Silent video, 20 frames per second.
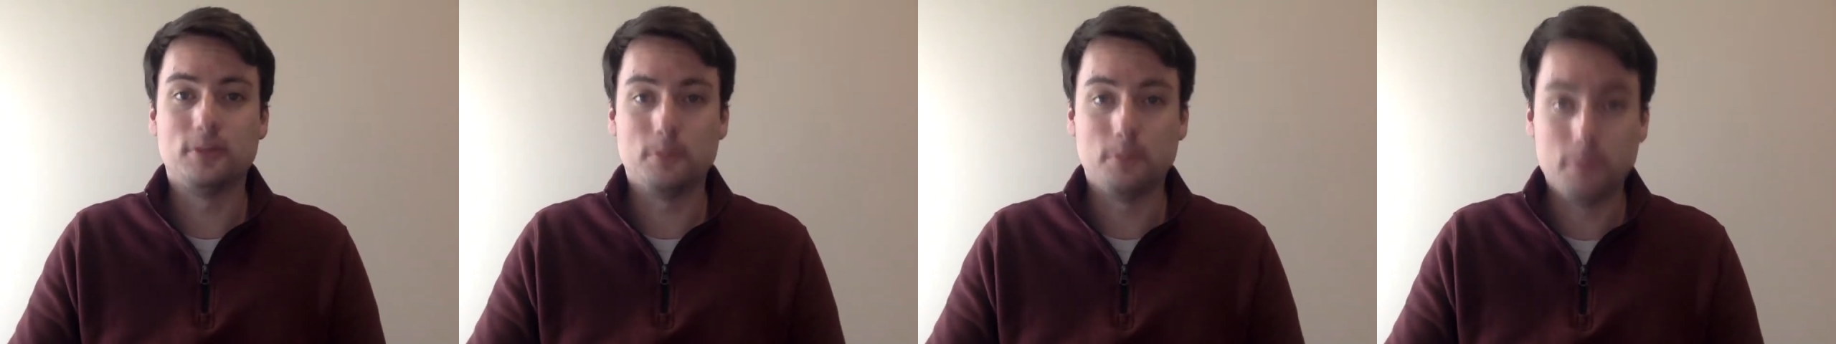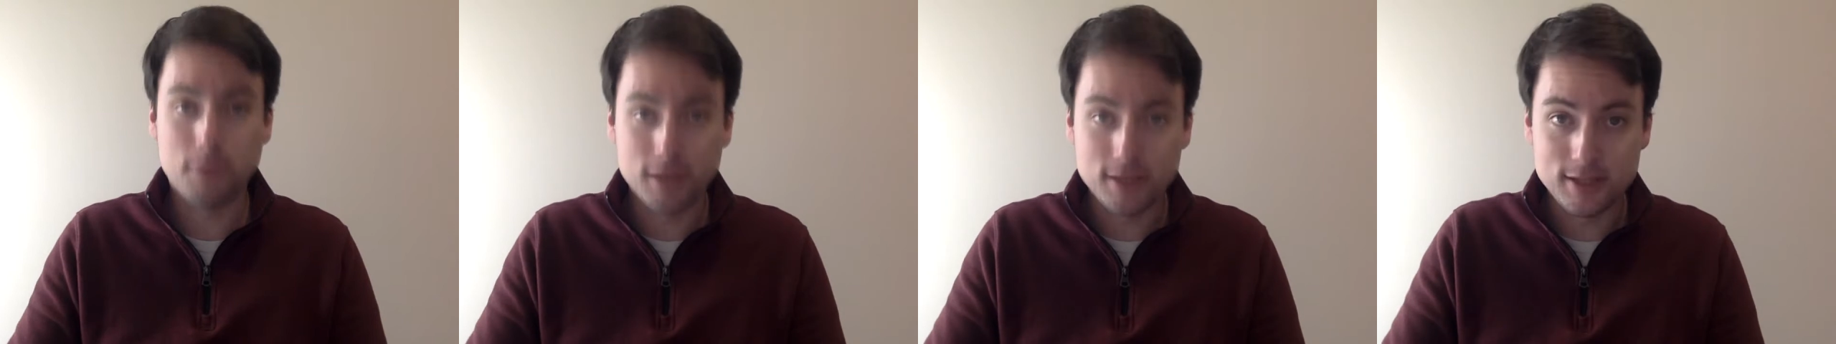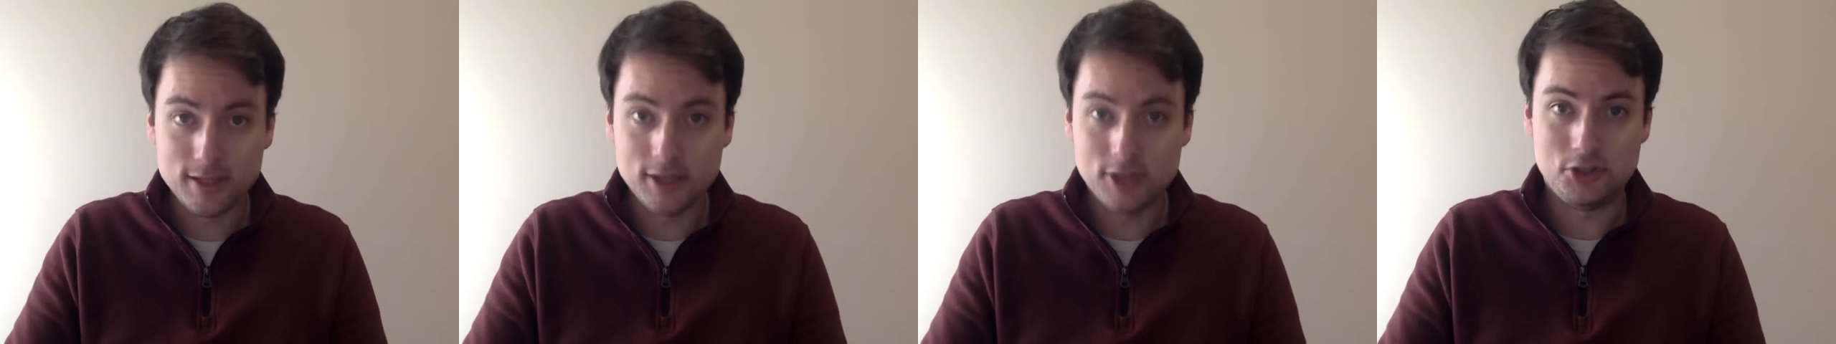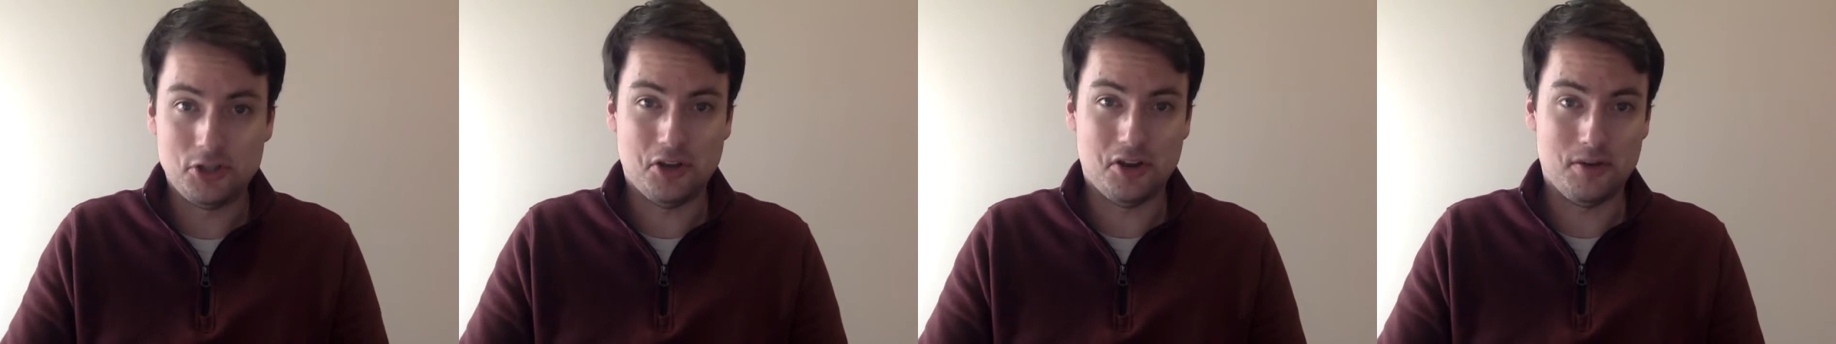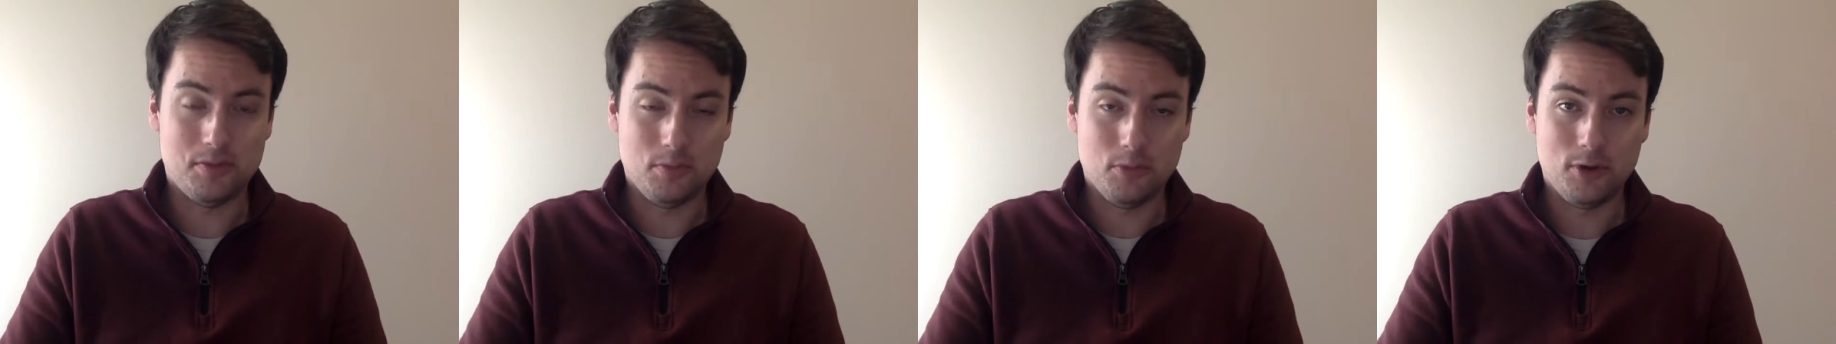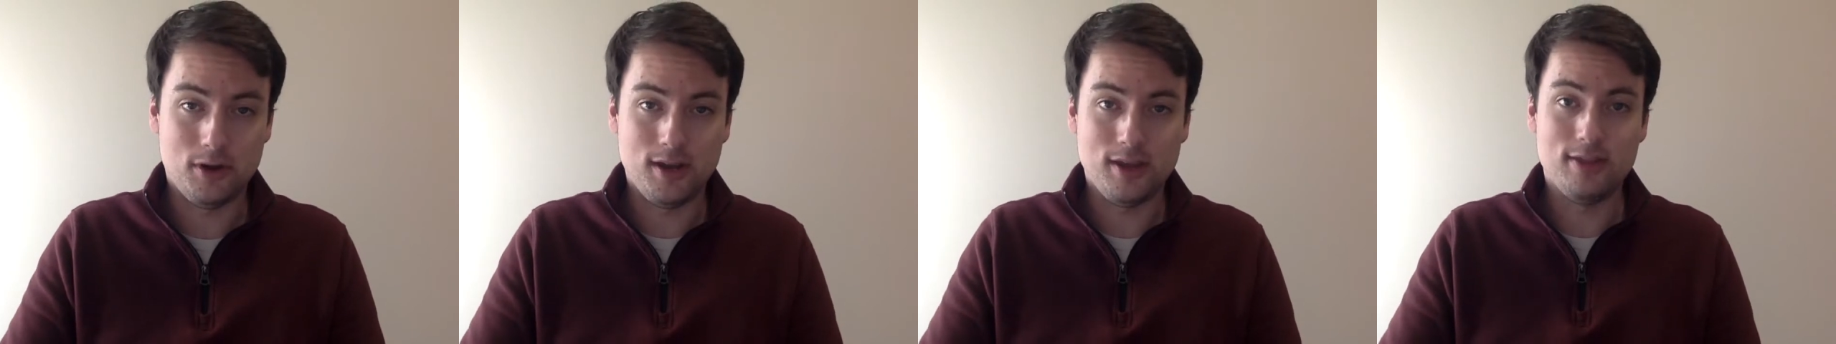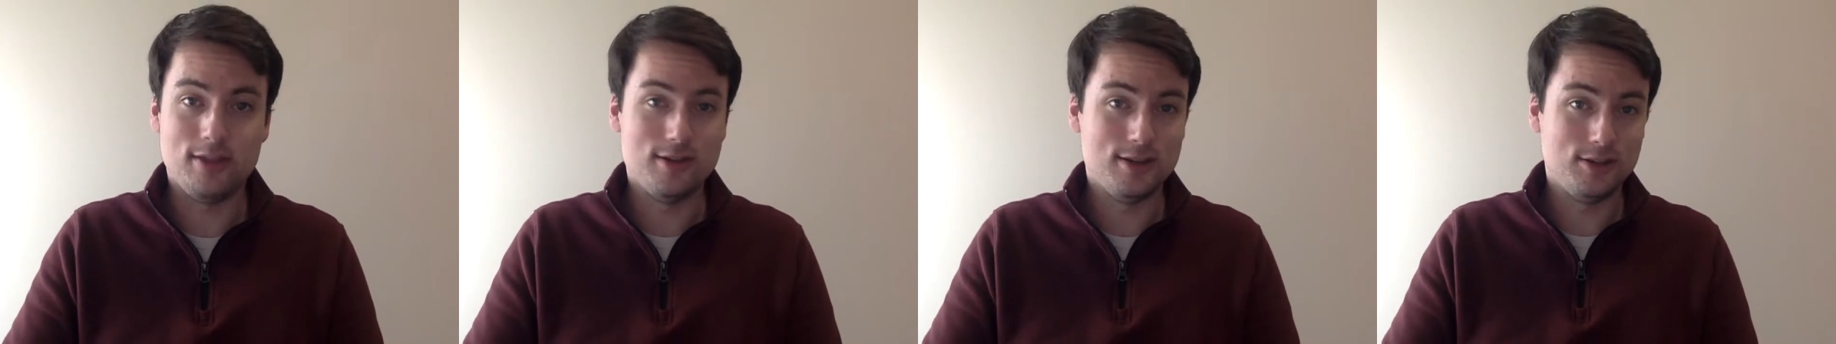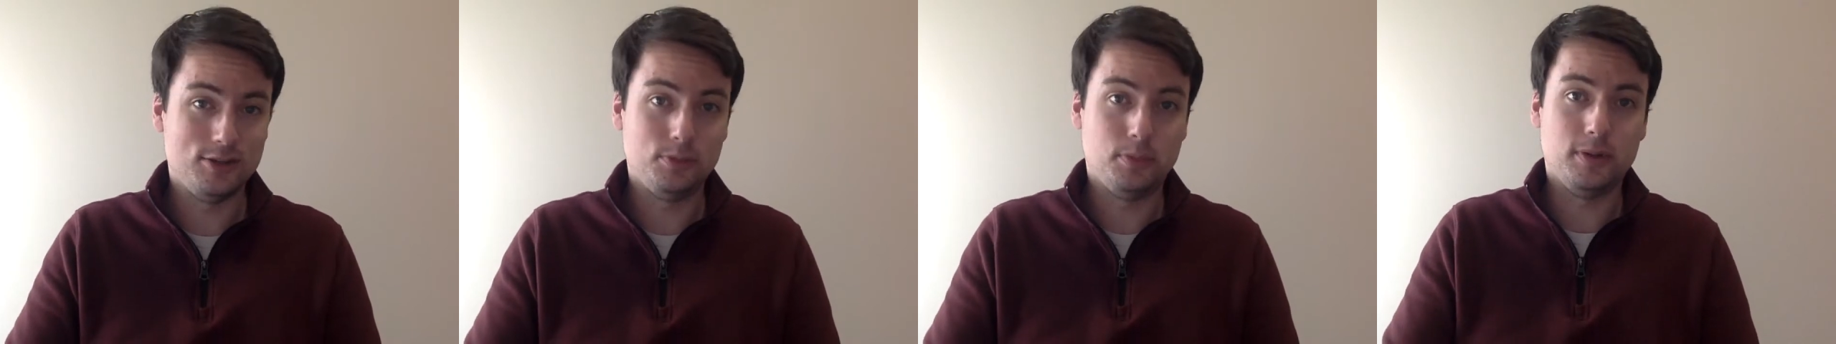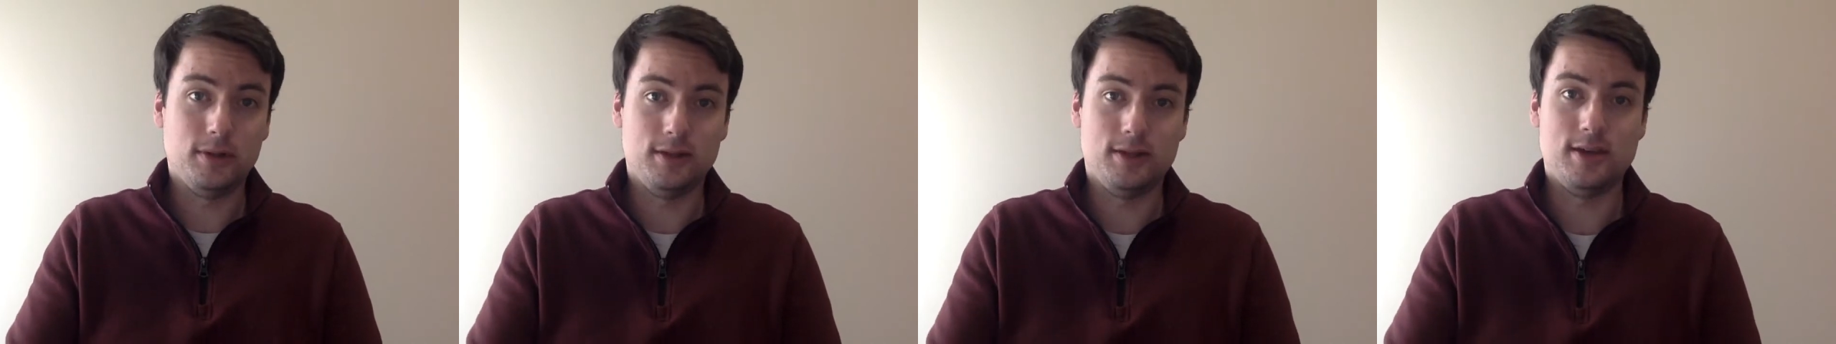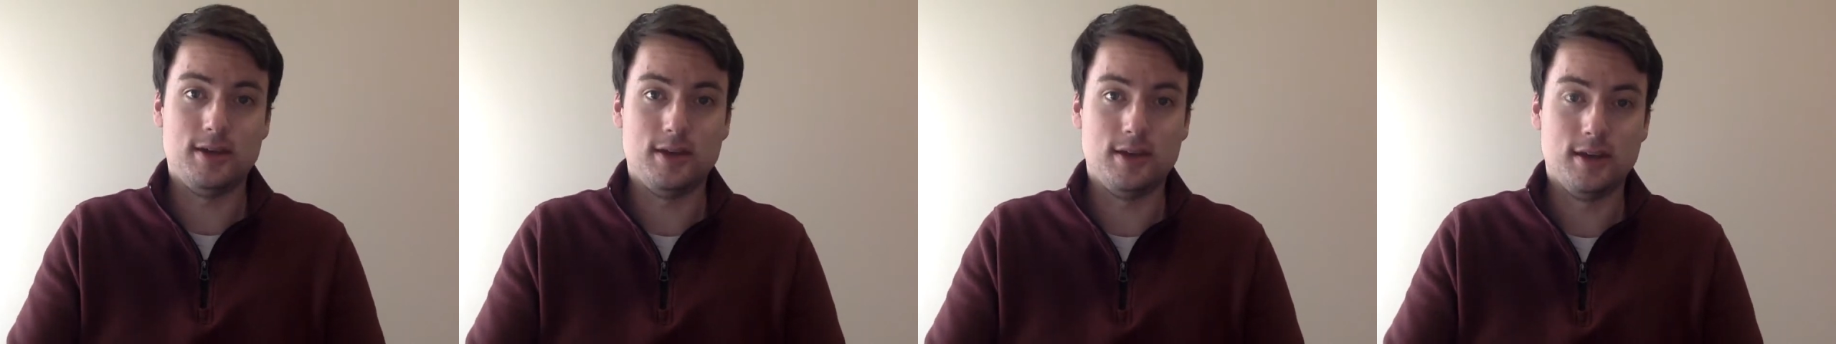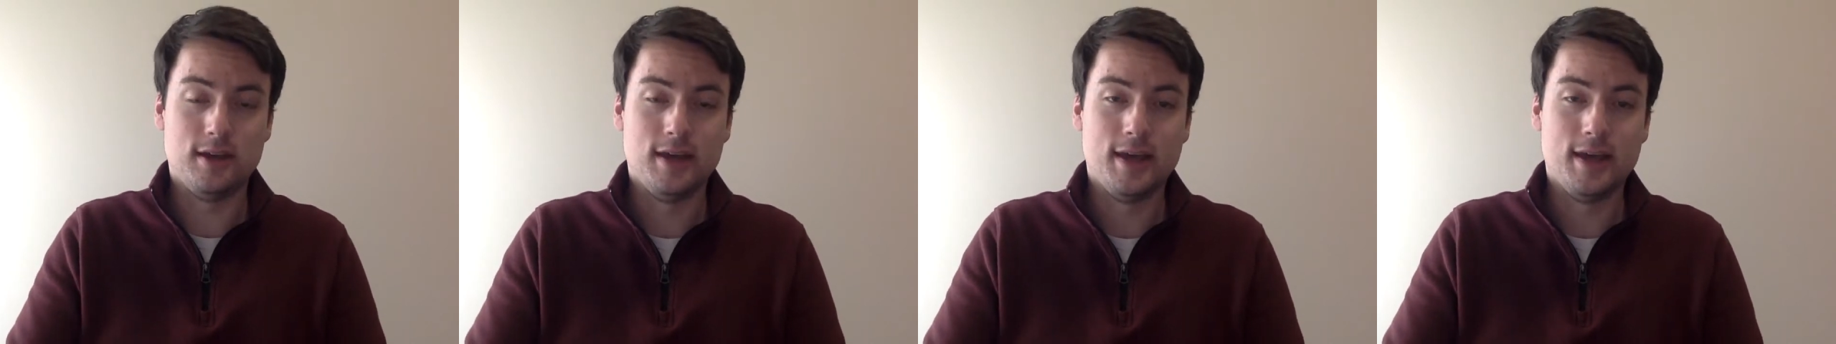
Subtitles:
petition, bring this plea.